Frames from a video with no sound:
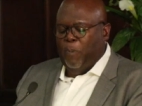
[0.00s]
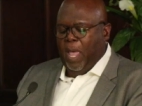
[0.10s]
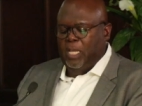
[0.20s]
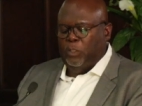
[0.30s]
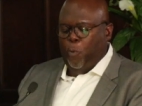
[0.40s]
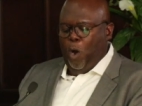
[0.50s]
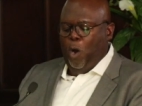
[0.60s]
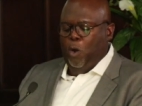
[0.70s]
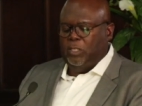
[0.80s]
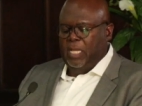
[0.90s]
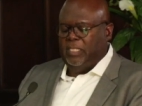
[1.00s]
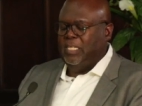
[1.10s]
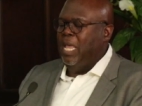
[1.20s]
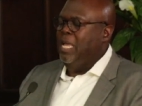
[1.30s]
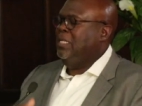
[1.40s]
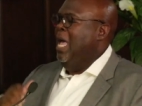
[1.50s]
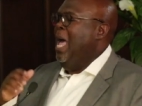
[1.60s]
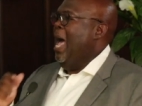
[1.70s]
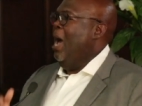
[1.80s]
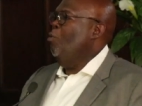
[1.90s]
by his words that says,
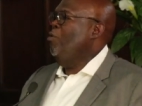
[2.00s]
I will